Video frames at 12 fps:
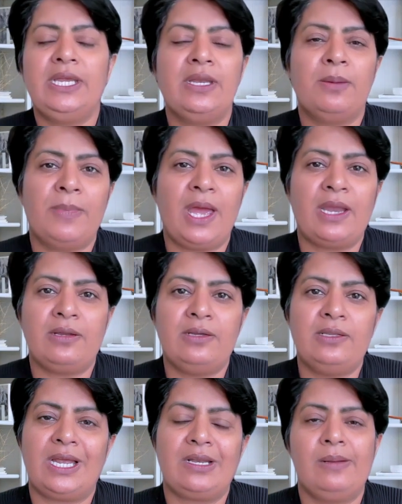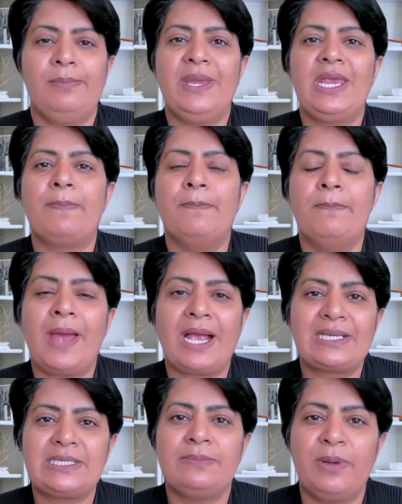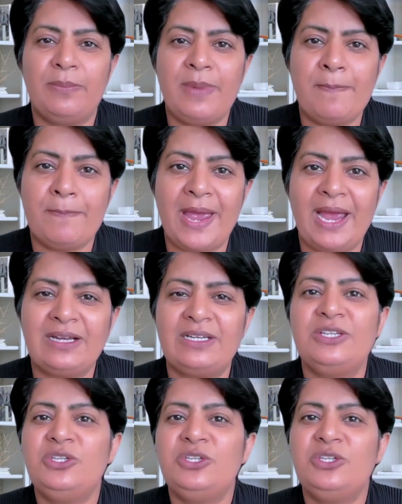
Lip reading: in a manner that will make maximum impact,